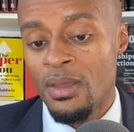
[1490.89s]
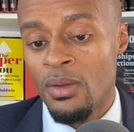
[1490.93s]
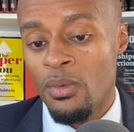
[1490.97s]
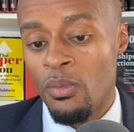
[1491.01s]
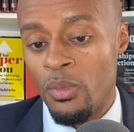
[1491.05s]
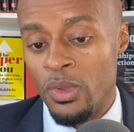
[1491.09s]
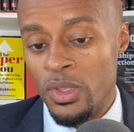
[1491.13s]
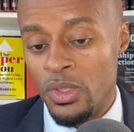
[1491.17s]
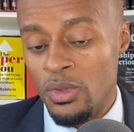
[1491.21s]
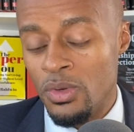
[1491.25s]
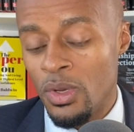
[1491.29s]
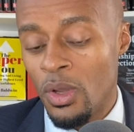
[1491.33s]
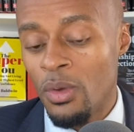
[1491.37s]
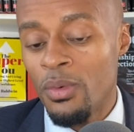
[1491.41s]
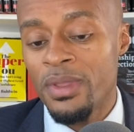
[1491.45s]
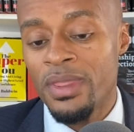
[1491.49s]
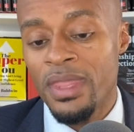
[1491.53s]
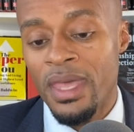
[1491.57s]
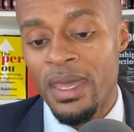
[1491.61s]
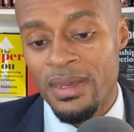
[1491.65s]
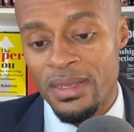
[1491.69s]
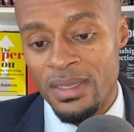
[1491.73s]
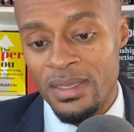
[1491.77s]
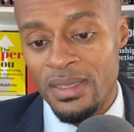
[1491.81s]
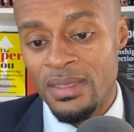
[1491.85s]
When you know what
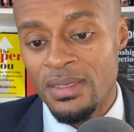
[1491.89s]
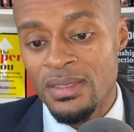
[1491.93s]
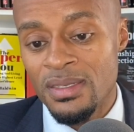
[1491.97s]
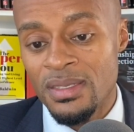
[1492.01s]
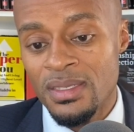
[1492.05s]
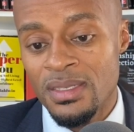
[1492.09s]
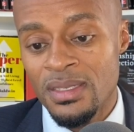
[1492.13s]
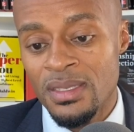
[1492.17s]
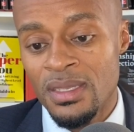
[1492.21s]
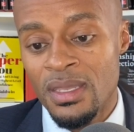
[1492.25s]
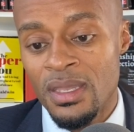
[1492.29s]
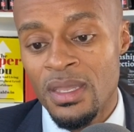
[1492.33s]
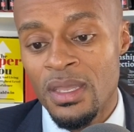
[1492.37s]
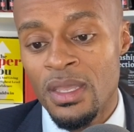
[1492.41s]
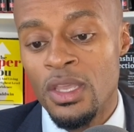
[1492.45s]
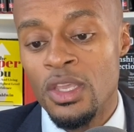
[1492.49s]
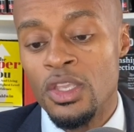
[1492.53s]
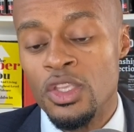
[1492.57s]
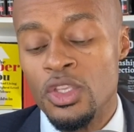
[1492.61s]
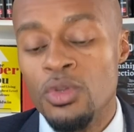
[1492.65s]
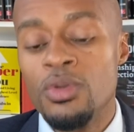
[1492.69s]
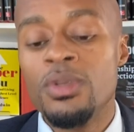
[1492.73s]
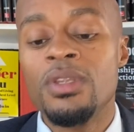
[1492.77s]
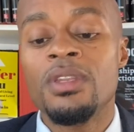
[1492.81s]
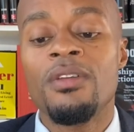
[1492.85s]
that is,
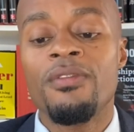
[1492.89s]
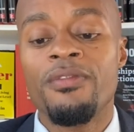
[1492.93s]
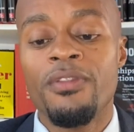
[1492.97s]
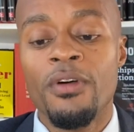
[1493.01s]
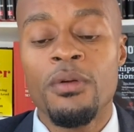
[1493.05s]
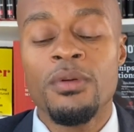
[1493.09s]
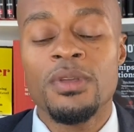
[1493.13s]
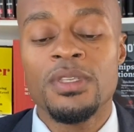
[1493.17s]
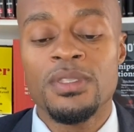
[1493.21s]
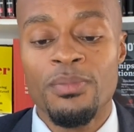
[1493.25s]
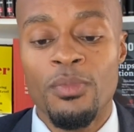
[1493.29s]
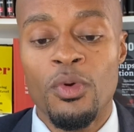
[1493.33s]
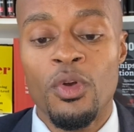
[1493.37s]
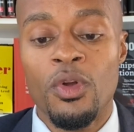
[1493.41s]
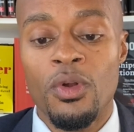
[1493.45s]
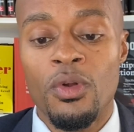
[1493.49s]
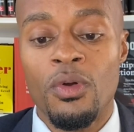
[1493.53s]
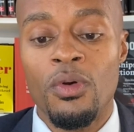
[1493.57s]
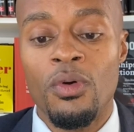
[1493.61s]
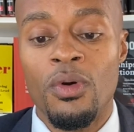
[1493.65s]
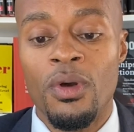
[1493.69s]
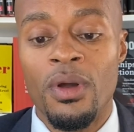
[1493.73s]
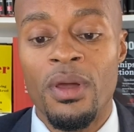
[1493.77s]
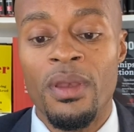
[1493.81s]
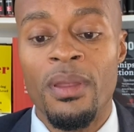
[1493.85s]
You need to focus more
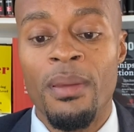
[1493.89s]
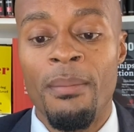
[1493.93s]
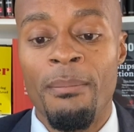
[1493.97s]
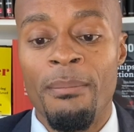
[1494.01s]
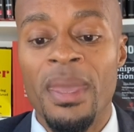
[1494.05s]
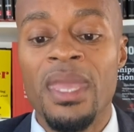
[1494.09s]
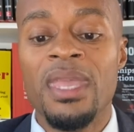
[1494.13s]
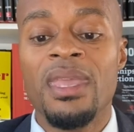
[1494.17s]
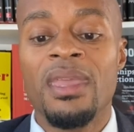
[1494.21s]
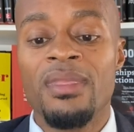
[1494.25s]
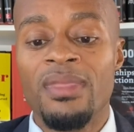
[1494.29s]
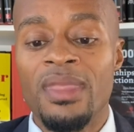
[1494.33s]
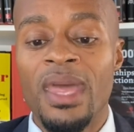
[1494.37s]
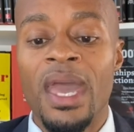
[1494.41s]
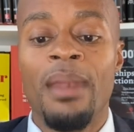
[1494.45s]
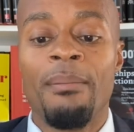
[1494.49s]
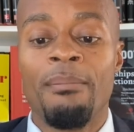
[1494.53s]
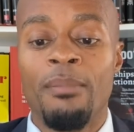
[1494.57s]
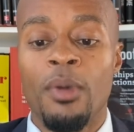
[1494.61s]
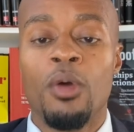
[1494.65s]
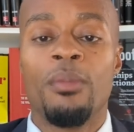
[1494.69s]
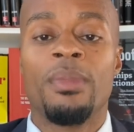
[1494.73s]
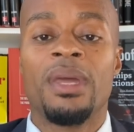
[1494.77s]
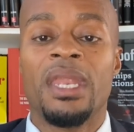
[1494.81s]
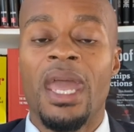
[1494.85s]
on making that
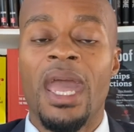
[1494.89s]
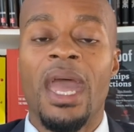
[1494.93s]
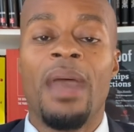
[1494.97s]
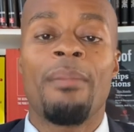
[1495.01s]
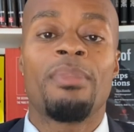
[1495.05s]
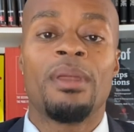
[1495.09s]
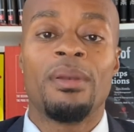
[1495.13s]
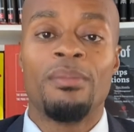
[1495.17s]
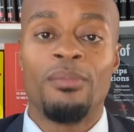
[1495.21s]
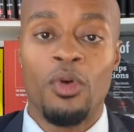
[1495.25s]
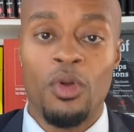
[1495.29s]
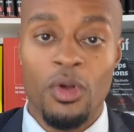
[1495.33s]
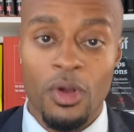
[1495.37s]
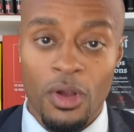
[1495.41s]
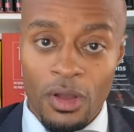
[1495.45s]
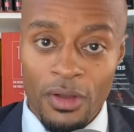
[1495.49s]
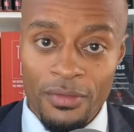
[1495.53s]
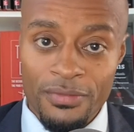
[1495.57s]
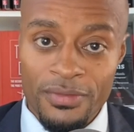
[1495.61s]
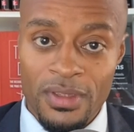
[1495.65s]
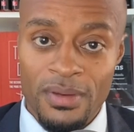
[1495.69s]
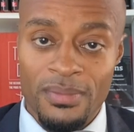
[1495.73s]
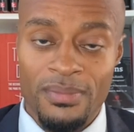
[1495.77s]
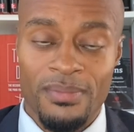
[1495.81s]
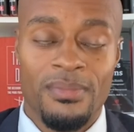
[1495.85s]
moment happen more
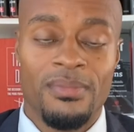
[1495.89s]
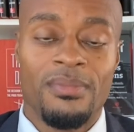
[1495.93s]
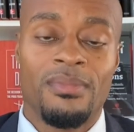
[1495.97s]
often